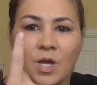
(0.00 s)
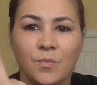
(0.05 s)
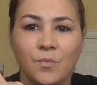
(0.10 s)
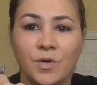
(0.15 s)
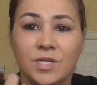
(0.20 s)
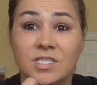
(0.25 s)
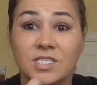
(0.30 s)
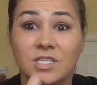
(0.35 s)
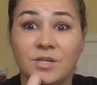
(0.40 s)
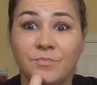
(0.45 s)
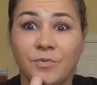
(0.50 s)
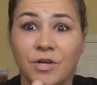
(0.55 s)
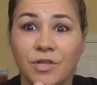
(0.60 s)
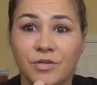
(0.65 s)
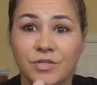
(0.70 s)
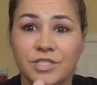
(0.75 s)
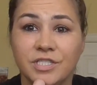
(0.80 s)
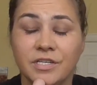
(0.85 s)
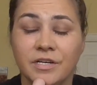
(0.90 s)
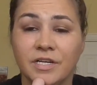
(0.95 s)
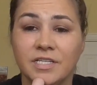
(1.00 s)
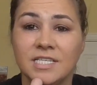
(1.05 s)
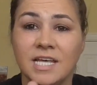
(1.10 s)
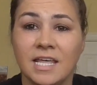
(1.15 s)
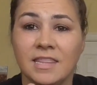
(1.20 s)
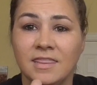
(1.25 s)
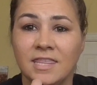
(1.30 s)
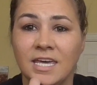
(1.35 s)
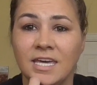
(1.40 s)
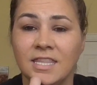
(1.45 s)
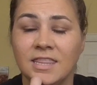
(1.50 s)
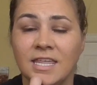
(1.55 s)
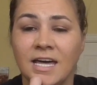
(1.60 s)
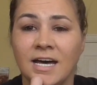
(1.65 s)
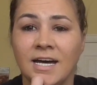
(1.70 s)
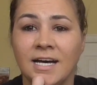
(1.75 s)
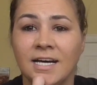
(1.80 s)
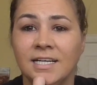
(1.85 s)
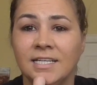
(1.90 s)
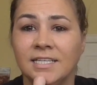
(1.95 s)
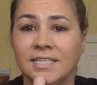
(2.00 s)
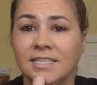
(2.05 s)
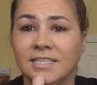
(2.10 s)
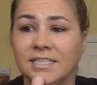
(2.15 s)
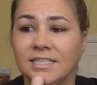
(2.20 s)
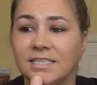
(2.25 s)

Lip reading: Winston Brothers series. I think that